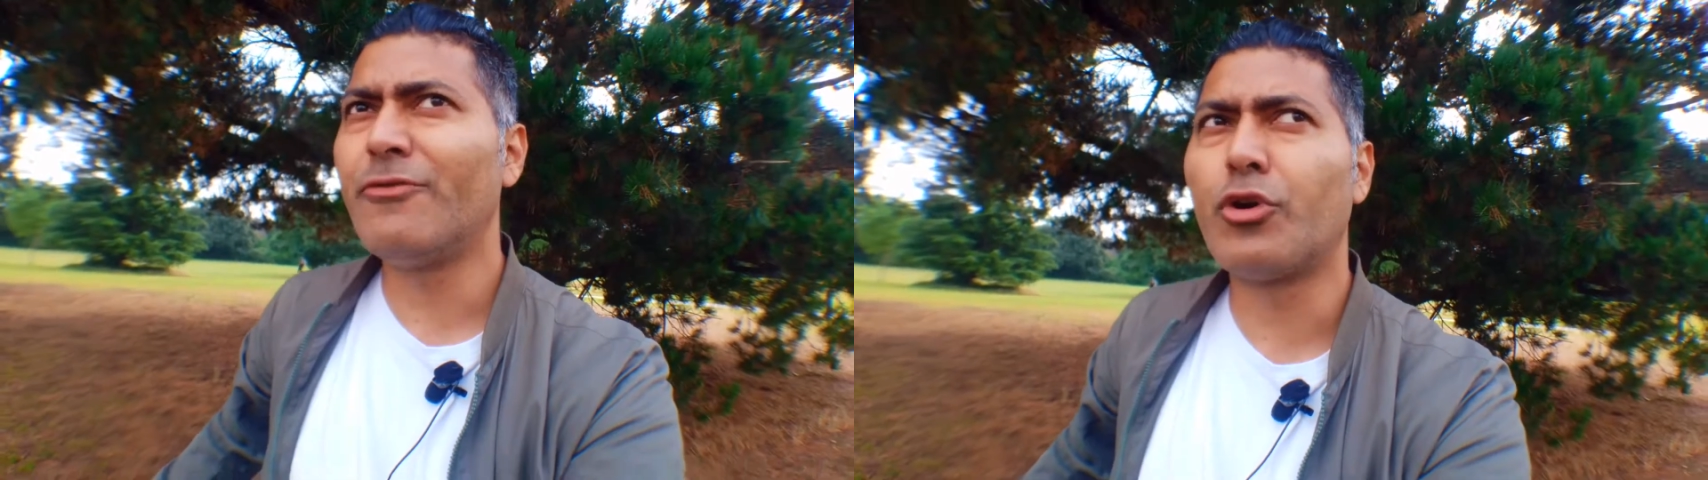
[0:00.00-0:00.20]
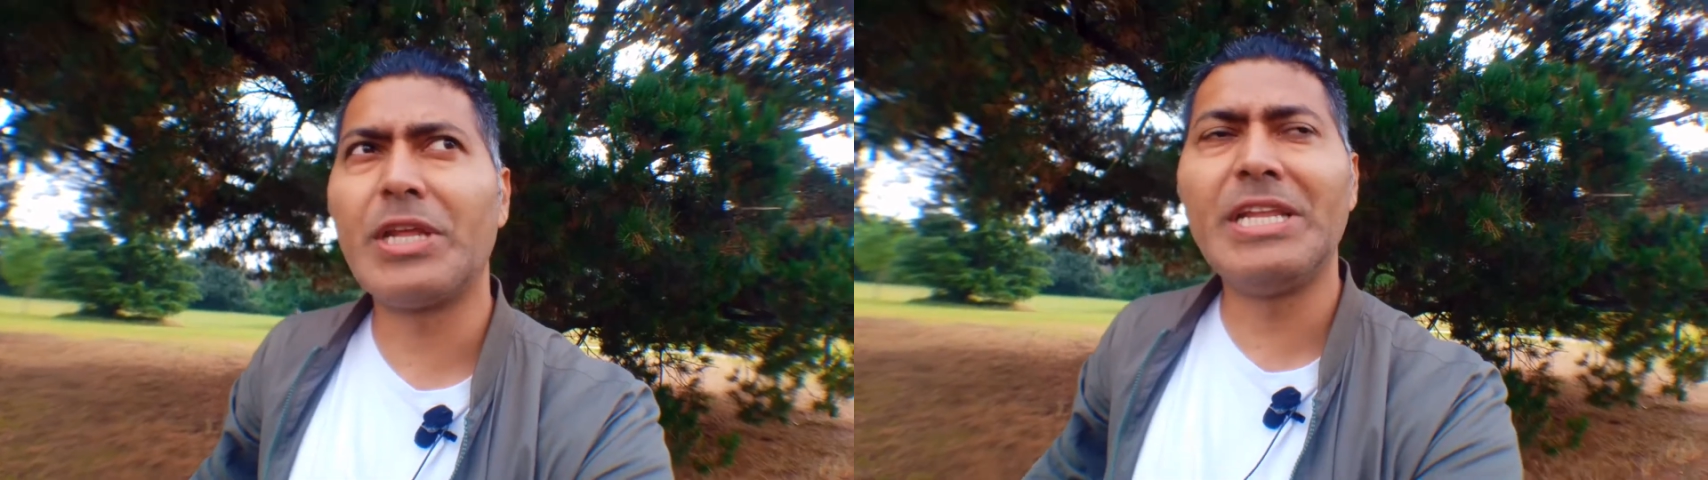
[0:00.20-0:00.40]

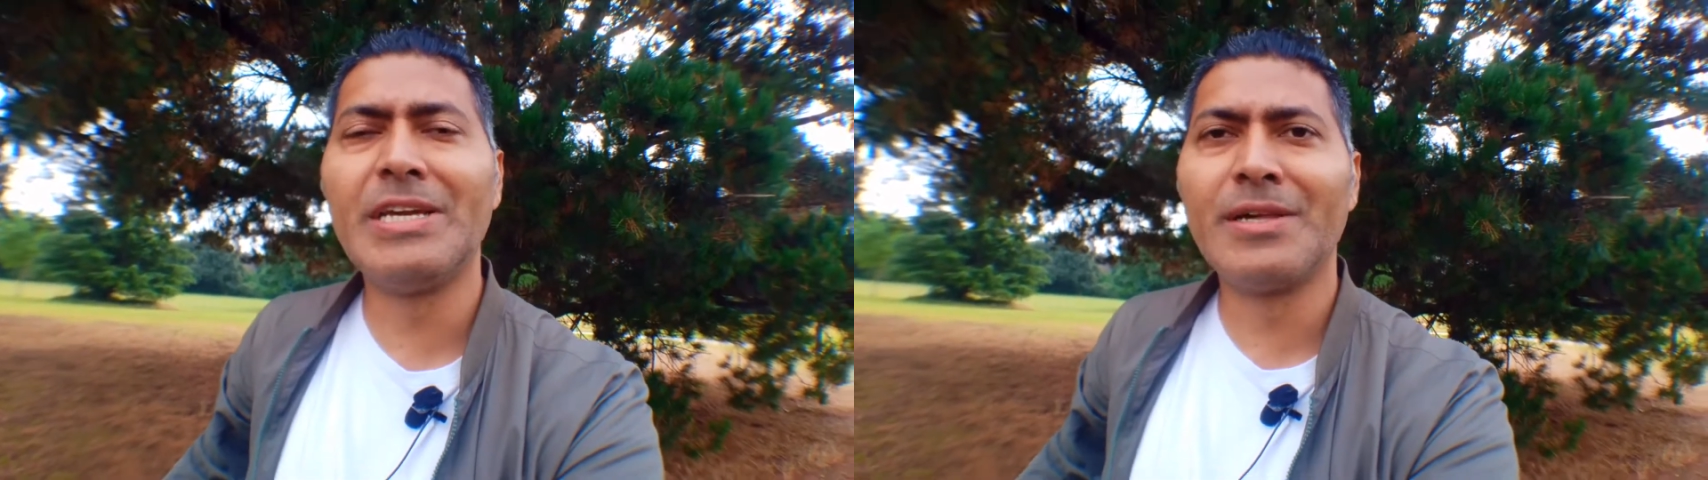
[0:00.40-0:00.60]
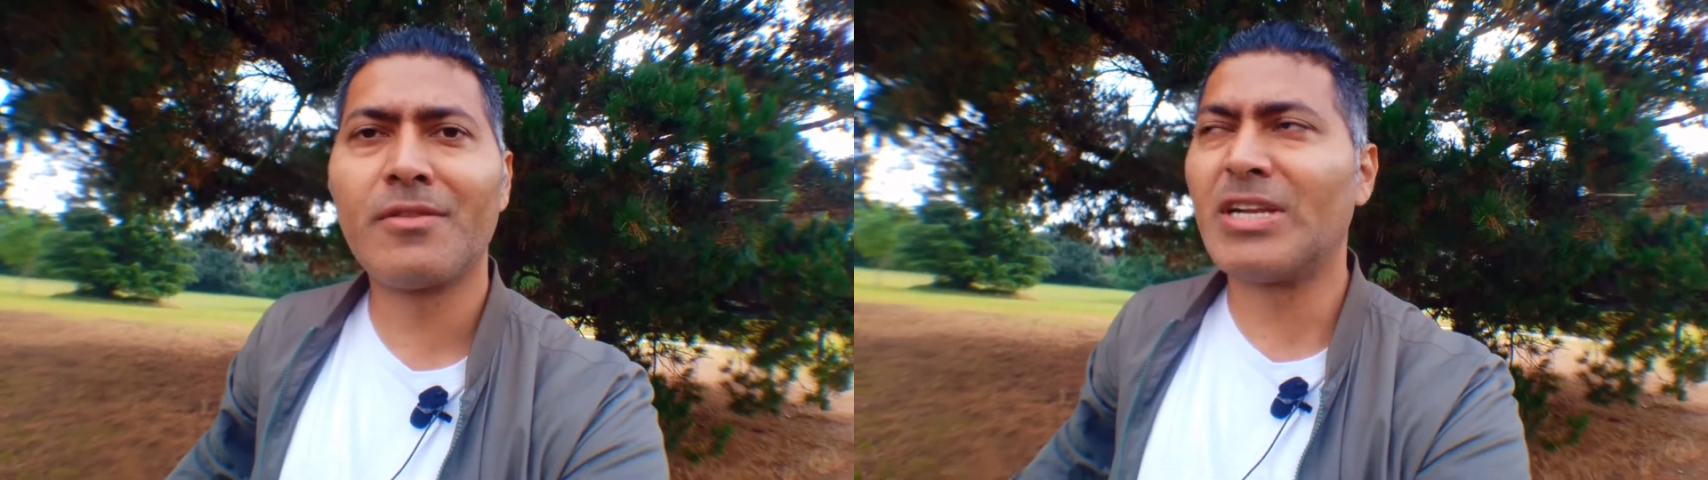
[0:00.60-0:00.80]
14
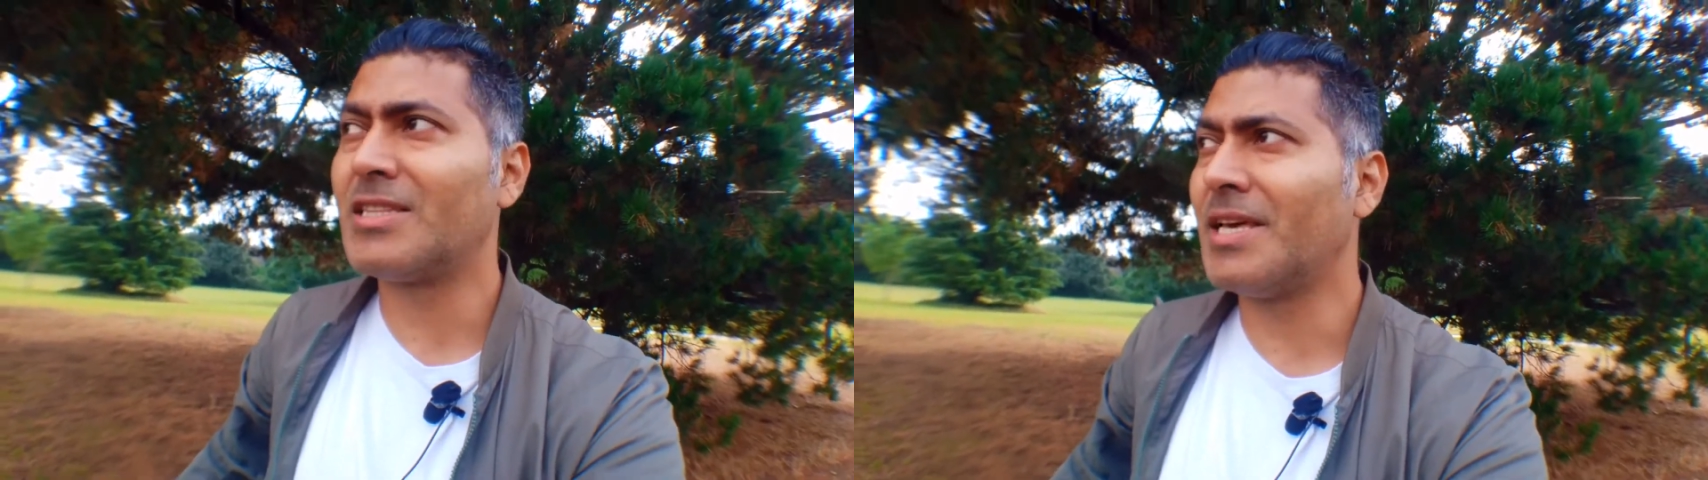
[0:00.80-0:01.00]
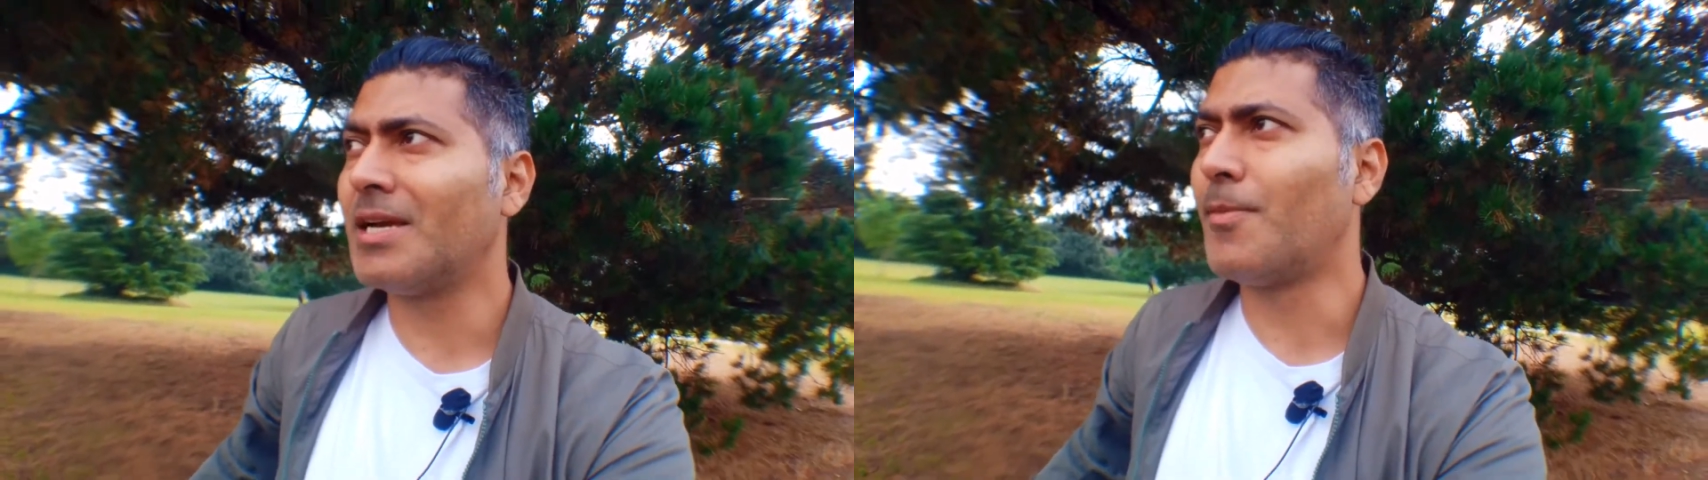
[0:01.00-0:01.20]
years, when I
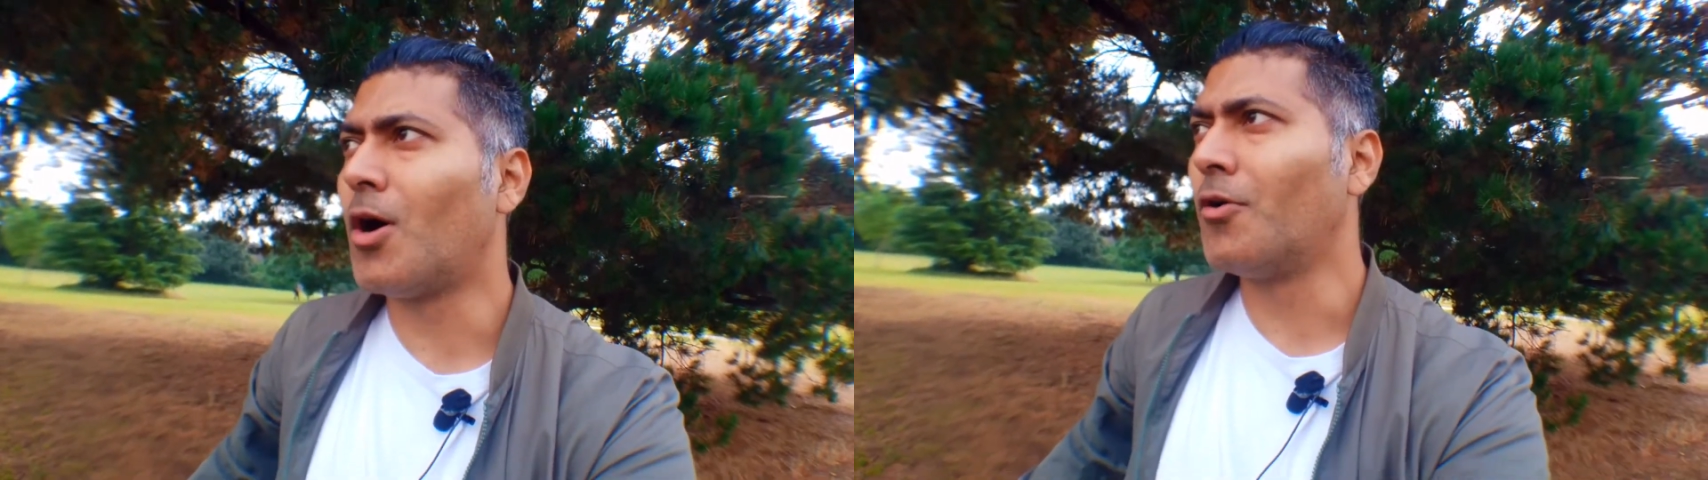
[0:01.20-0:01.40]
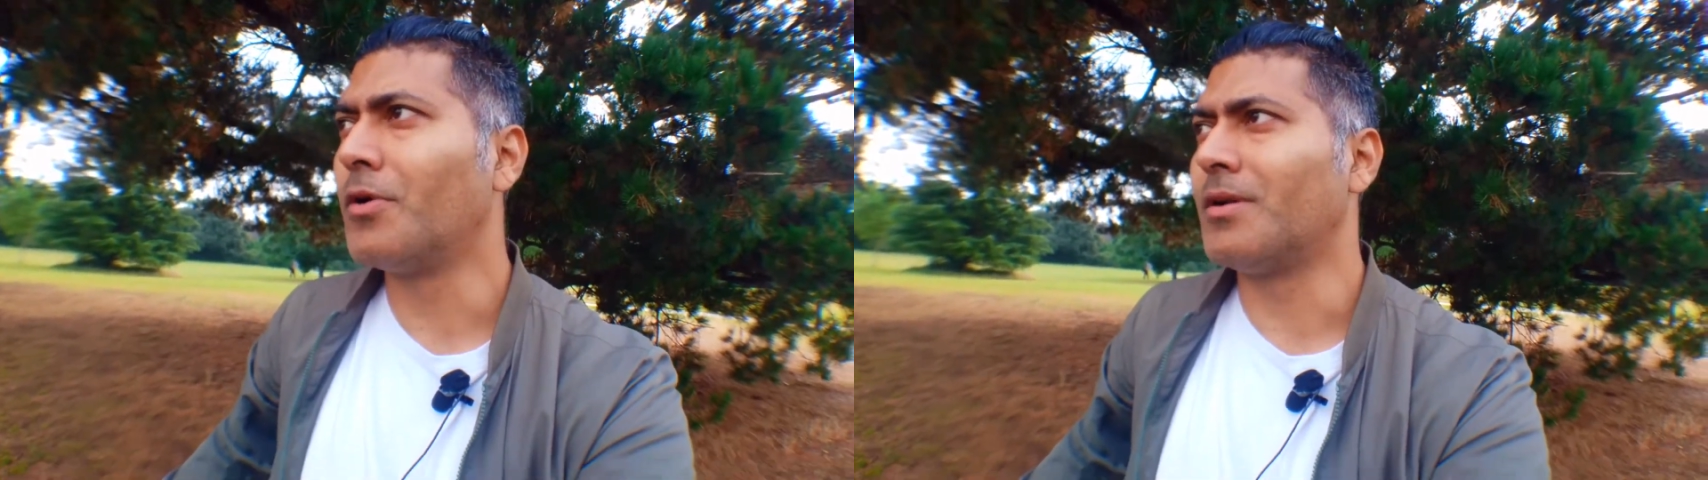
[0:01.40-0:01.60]
think
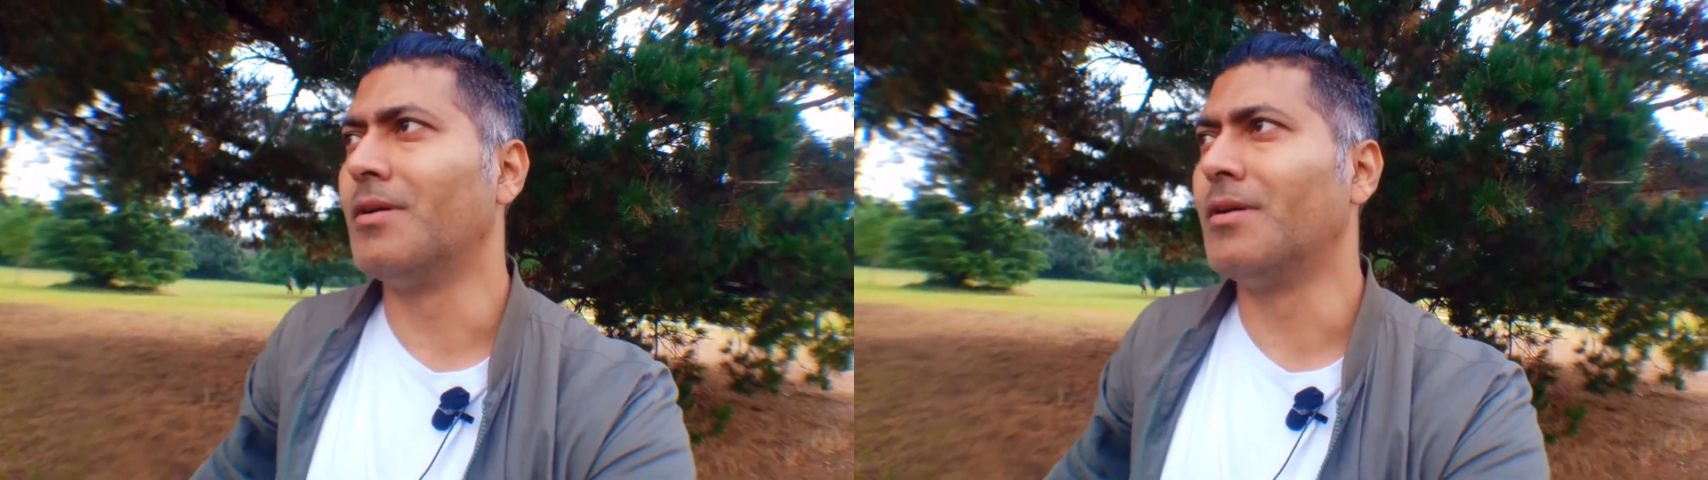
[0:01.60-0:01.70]
about